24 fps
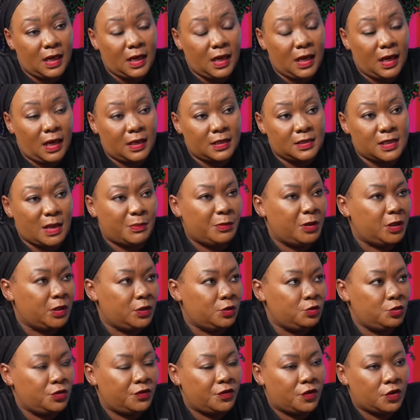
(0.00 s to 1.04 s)
And I mean,
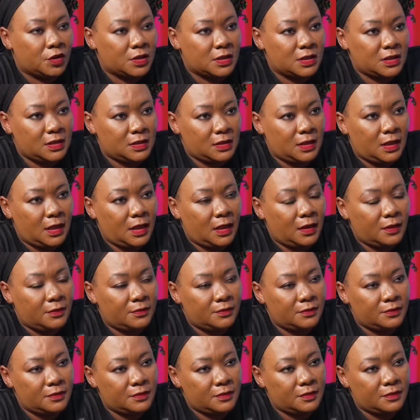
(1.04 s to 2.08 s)
we've got
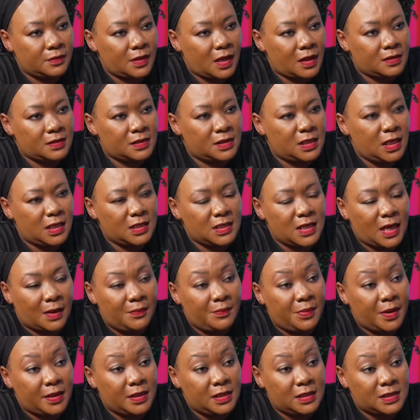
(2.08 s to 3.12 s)
um, state
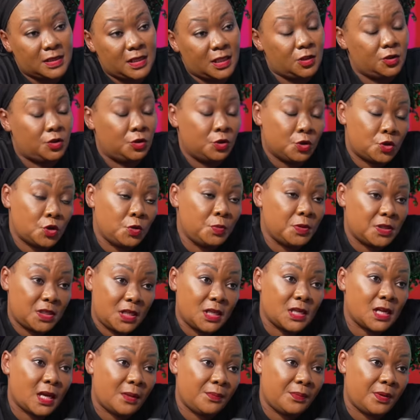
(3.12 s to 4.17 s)
companies that used to be
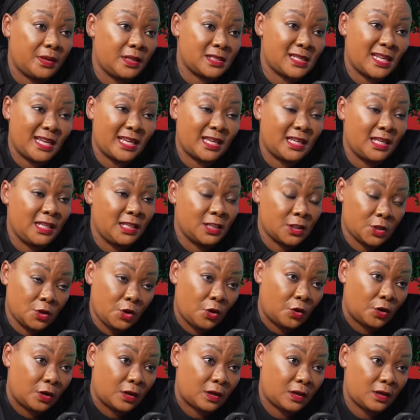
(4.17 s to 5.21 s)
state companies like yes.
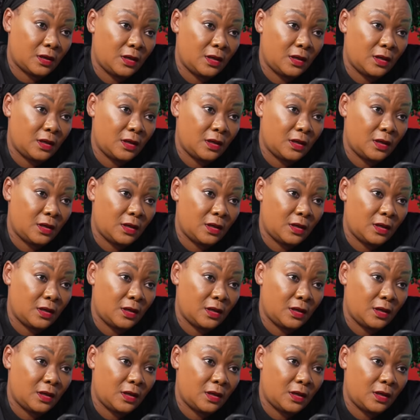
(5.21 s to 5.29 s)
ISCOR,